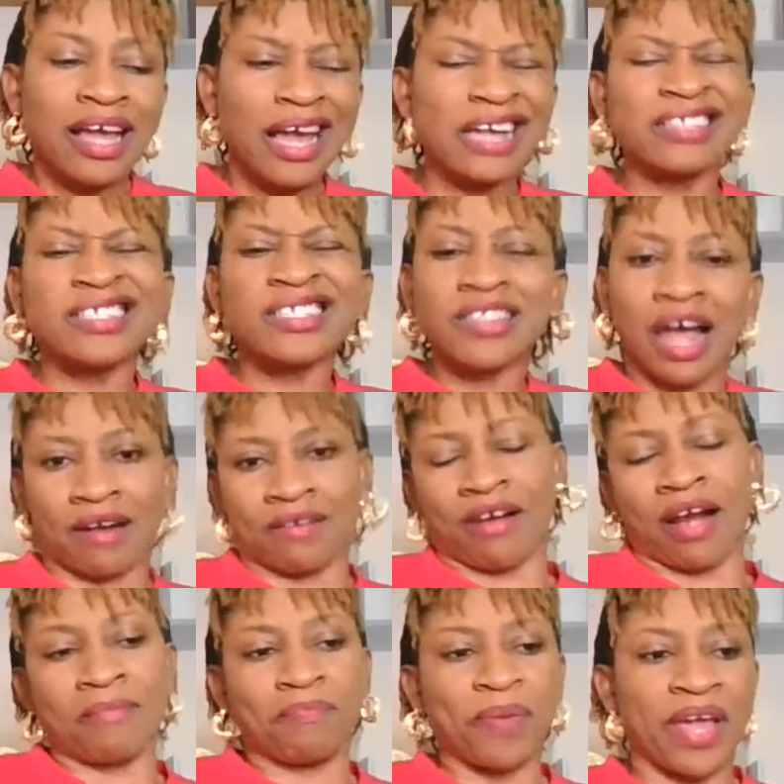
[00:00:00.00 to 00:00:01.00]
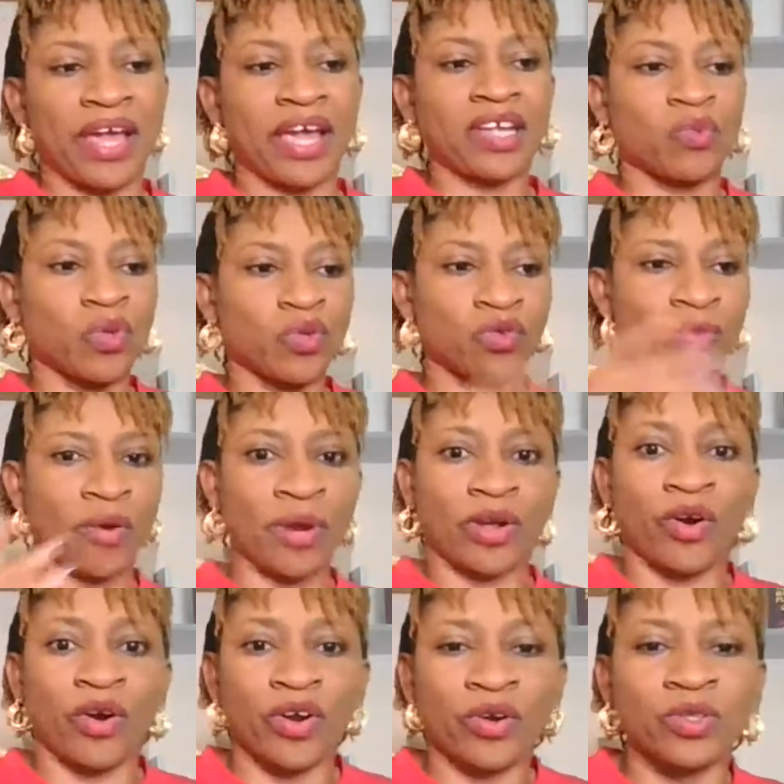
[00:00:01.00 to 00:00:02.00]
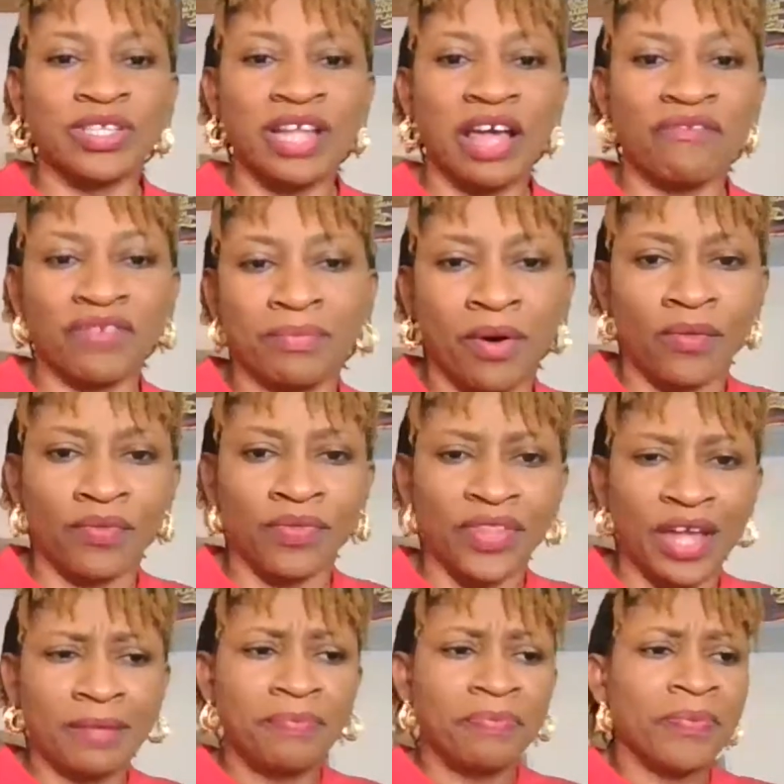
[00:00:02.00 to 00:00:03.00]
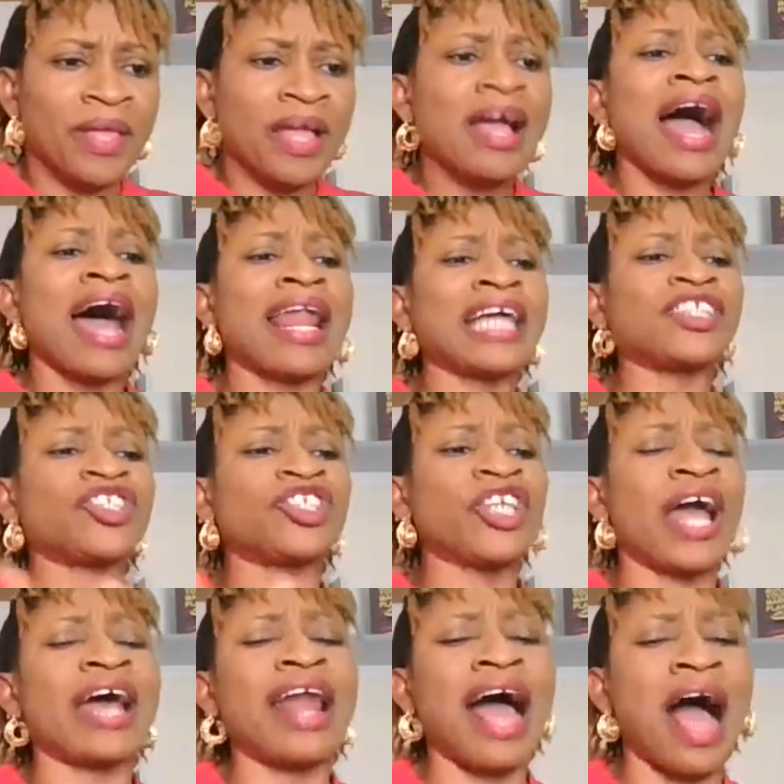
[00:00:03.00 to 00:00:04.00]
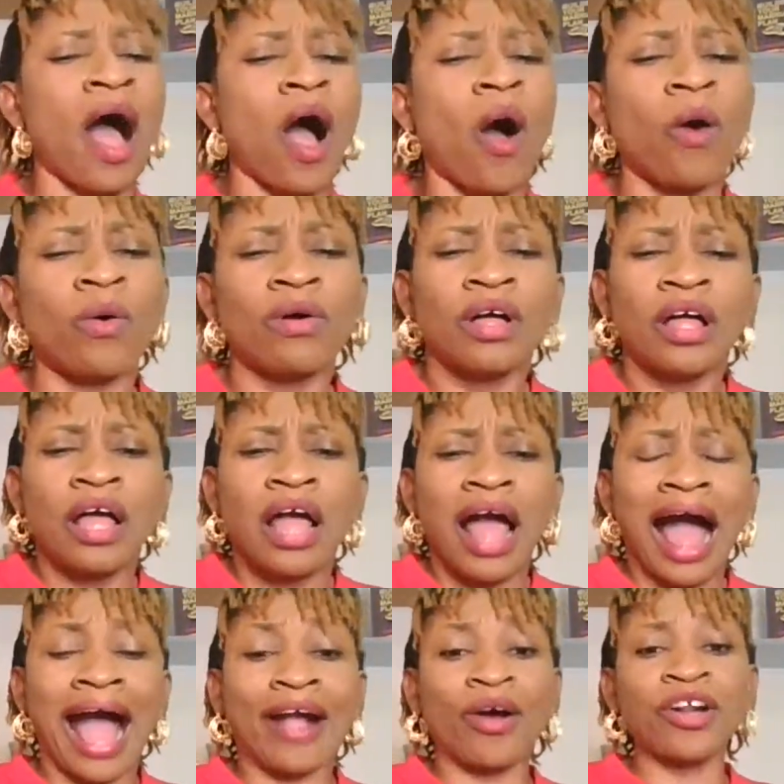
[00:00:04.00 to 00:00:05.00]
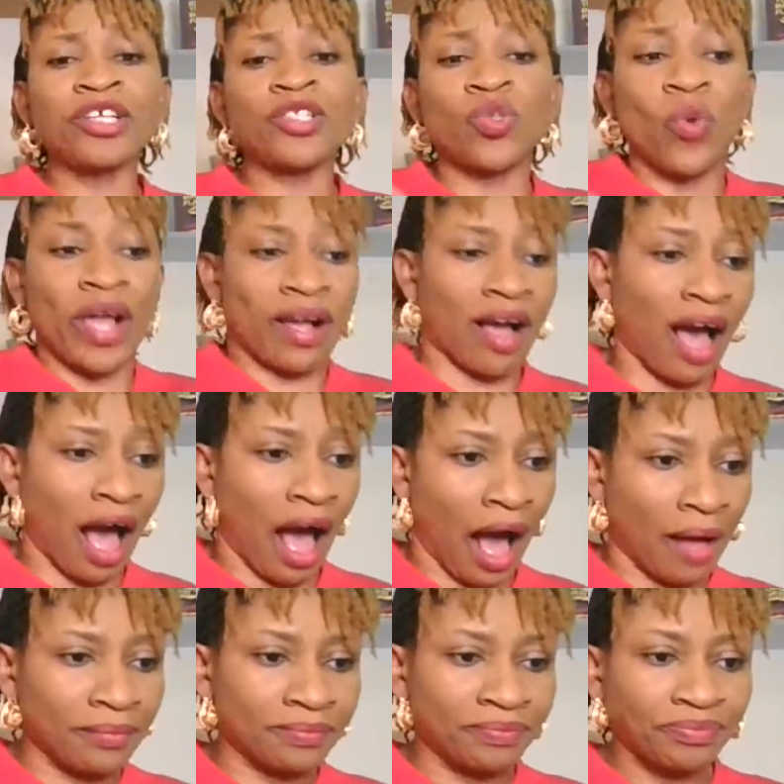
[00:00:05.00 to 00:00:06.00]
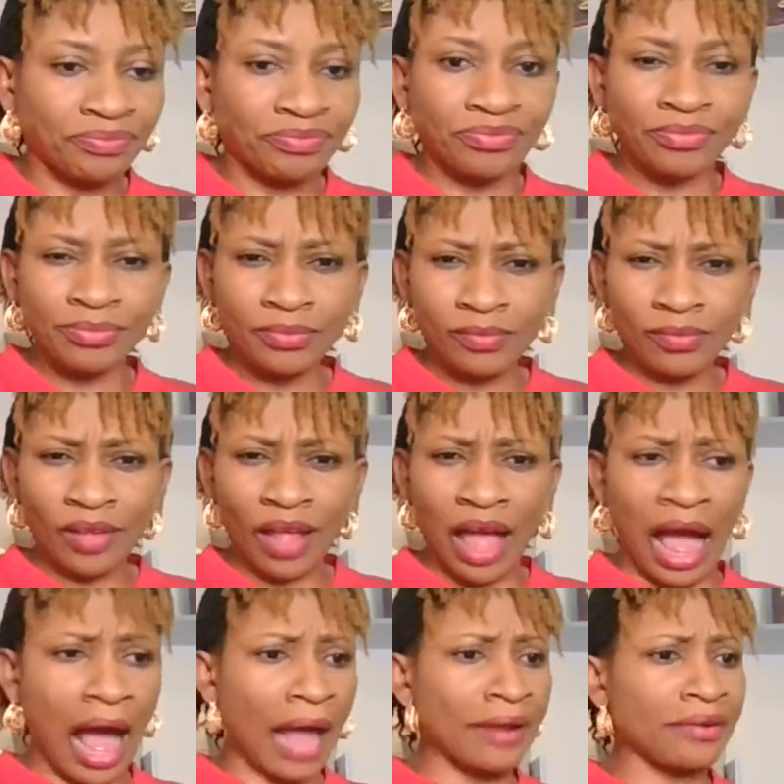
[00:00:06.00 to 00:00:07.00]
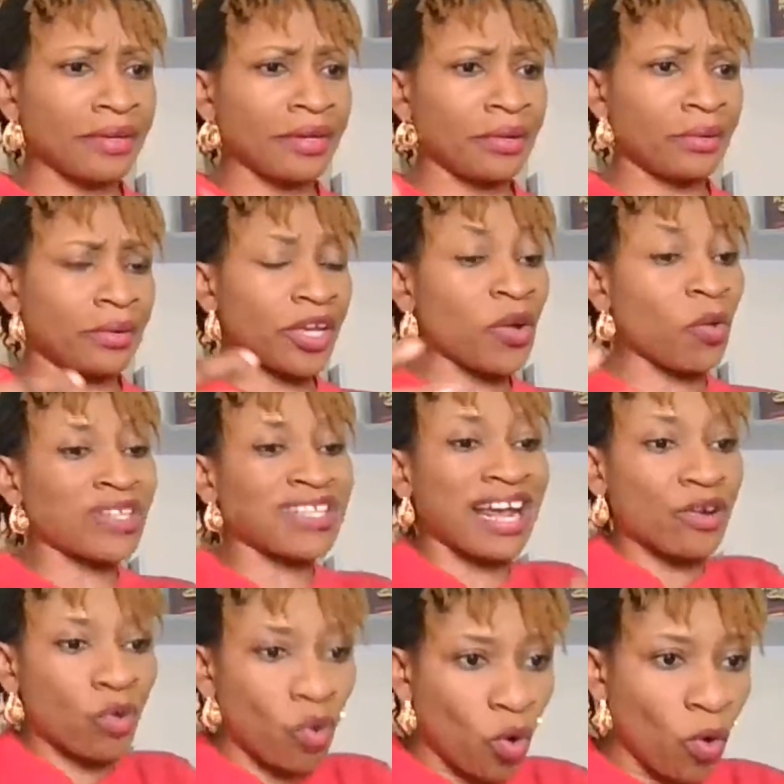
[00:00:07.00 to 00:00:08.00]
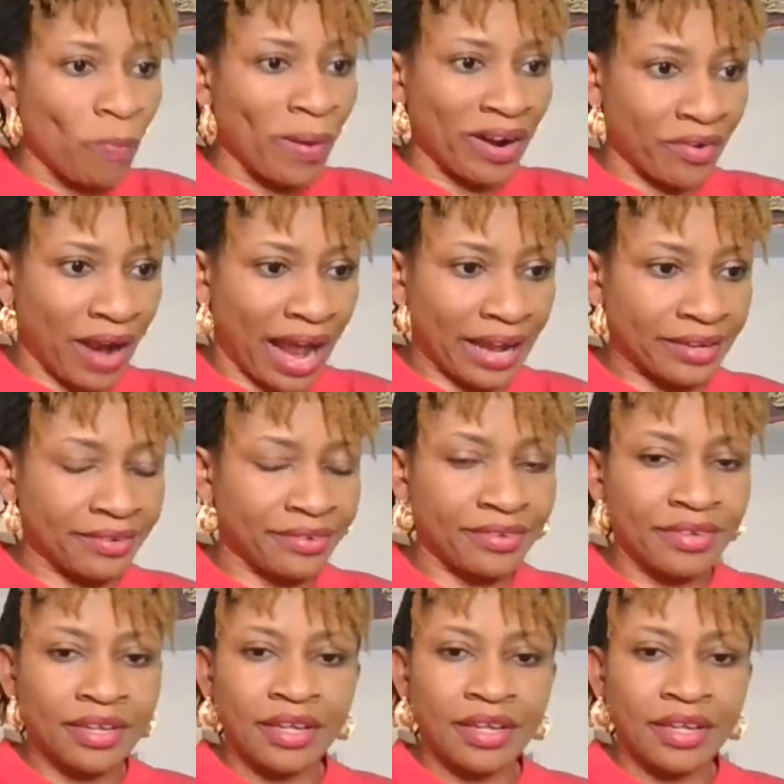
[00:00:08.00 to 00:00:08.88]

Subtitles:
Instagram page. We do Mommy Chronicles every Monday. And I shared how I got into a car. And, you know, it was an Uber ride.